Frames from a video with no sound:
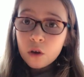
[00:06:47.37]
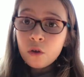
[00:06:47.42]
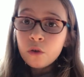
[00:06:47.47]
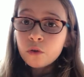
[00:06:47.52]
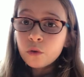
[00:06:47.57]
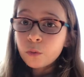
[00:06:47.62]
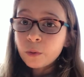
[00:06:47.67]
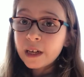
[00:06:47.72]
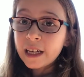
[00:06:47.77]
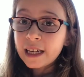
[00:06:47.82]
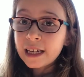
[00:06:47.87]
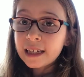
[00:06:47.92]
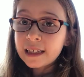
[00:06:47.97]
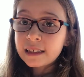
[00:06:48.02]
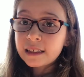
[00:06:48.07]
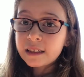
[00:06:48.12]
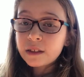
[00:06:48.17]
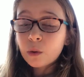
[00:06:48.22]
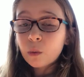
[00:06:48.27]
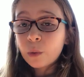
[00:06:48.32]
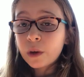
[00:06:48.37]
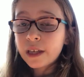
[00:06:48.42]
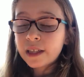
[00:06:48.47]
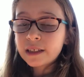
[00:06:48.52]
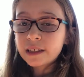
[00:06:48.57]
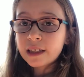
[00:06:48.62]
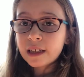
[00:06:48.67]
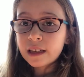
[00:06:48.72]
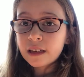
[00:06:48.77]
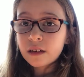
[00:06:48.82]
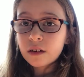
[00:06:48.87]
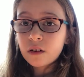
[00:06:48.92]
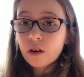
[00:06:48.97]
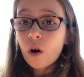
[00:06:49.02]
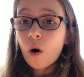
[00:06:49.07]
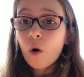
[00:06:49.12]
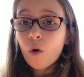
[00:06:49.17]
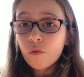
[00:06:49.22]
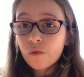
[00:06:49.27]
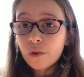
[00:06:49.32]
the weeds can
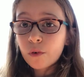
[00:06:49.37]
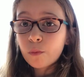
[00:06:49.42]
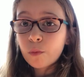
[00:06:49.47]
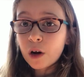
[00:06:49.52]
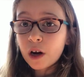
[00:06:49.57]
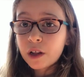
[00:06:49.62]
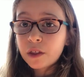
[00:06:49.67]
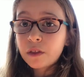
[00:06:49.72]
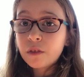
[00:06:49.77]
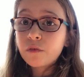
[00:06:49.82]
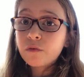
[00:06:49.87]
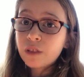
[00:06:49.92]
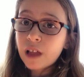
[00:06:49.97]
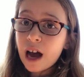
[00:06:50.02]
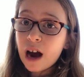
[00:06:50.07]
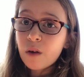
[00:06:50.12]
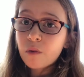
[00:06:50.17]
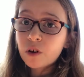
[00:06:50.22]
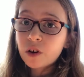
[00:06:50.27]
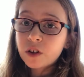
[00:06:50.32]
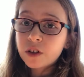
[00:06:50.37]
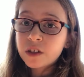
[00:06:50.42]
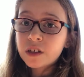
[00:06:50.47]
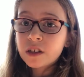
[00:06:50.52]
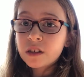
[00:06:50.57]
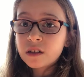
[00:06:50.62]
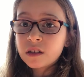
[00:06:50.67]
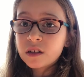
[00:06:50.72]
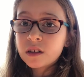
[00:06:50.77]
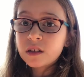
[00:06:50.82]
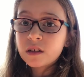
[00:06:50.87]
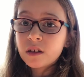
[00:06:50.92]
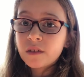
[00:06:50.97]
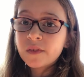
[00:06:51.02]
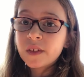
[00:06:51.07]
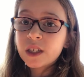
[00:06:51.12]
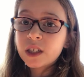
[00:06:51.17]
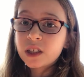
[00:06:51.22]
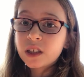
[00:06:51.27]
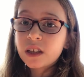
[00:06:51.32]
overrun the flowers, and
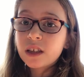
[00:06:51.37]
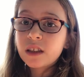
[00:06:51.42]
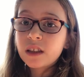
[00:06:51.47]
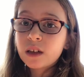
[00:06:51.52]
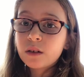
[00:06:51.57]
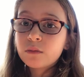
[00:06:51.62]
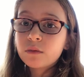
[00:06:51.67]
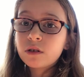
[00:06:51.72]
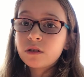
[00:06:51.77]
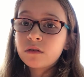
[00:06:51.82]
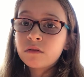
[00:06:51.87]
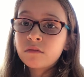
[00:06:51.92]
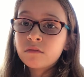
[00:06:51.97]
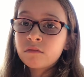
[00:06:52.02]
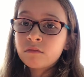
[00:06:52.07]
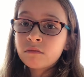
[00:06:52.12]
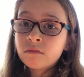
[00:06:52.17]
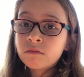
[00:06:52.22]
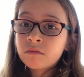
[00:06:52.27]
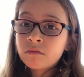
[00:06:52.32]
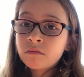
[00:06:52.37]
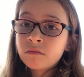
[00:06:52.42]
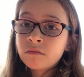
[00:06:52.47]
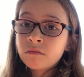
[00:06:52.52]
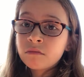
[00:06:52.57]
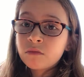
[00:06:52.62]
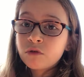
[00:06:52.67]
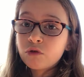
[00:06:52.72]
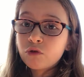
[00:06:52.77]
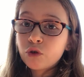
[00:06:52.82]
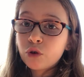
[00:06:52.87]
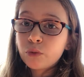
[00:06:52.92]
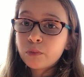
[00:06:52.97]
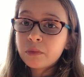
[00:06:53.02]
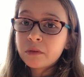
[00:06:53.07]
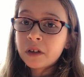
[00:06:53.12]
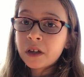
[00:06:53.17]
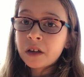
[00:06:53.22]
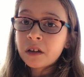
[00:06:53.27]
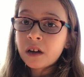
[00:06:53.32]
eventually they will
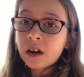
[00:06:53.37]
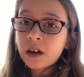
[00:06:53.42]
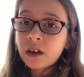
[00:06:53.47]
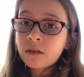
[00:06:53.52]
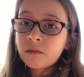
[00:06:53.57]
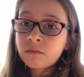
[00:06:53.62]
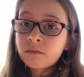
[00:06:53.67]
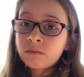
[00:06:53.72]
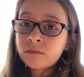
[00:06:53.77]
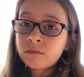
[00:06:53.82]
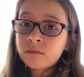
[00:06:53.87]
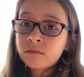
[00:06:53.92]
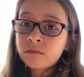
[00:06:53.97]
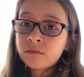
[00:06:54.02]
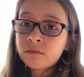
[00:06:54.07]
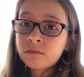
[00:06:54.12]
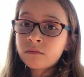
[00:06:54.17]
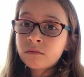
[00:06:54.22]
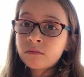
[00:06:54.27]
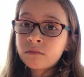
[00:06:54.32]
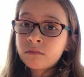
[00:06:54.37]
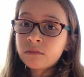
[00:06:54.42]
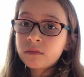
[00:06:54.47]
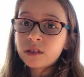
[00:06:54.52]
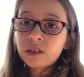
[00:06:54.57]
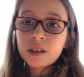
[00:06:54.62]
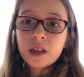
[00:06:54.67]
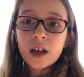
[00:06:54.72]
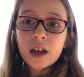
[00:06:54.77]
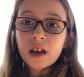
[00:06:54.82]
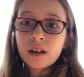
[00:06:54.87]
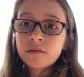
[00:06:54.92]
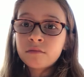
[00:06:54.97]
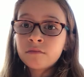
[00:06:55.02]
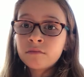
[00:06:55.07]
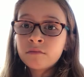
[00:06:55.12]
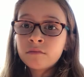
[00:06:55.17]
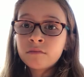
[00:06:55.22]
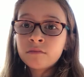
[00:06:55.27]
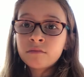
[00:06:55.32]
droop and die. Sad.
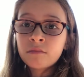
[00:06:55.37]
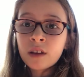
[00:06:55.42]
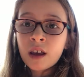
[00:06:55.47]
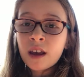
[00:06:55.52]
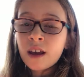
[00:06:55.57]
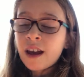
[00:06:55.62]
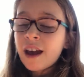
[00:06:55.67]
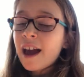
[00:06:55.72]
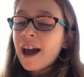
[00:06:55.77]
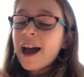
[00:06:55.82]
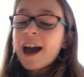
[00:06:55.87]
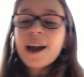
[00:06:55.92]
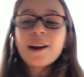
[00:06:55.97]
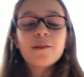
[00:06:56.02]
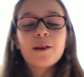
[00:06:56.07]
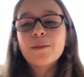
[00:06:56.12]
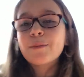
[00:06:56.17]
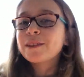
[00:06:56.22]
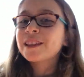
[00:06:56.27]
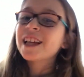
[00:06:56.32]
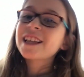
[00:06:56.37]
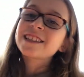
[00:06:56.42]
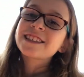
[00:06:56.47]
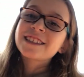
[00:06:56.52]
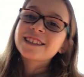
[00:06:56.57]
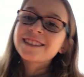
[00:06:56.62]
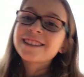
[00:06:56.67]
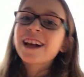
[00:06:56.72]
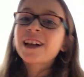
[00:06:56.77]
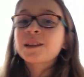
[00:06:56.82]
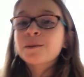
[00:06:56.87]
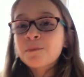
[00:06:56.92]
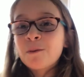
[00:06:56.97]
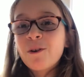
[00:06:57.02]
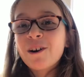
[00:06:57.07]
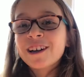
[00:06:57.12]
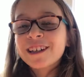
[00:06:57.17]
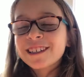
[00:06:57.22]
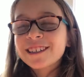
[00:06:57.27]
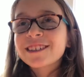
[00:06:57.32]
Anyway, but that's not the
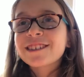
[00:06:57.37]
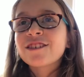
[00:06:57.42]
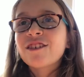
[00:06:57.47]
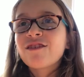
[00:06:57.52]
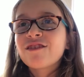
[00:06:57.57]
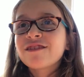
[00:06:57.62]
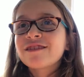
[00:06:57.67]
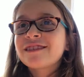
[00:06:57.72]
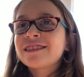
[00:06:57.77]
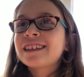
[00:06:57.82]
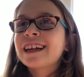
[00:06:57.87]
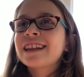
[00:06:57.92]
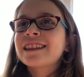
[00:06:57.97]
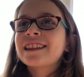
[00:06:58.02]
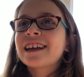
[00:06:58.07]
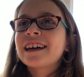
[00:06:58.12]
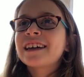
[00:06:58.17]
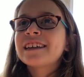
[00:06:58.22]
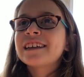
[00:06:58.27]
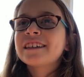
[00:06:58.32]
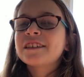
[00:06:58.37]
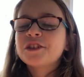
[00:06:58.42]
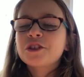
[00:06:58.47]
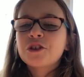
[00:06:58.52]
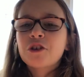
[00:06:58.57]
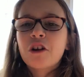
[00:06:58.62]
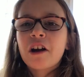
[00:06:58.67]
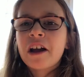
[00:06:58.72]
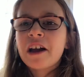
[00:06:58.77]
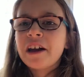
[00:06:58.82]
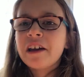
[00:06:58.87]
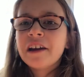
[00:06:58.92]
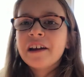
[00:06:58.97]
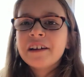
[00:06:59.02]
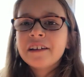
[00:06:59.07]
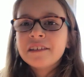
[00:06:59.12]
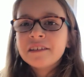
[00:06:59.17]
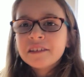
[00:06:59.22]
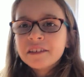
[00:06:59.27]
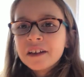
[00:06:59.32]
point. Don't get that in your
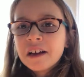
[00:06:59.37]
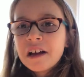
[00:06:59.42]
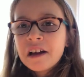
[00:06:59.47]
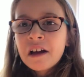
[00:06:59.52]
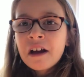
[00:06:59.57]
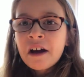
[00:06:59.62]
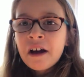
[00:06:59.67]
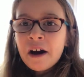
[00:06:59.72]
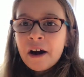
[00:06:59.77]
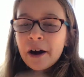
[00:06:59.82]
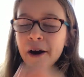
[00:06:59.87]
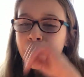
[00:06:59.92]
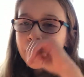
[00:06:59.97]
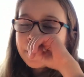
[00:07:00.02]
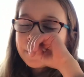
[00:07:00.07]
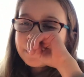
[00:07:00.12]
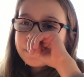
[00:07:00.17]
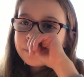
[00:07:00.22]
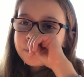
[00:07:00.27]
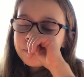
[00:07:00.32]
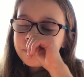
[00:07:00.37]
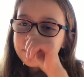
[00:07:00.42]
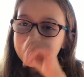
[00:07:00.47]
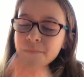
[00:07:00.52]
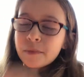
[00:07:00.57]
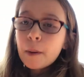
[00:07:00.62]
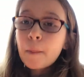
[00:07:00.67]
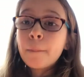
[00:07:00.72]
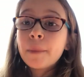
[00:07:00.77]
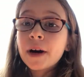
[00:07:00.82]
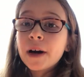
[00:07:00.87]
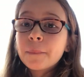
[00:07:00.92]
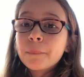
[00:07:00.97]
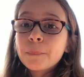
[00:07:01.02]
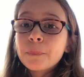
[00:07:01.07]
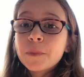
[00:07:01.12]
head. But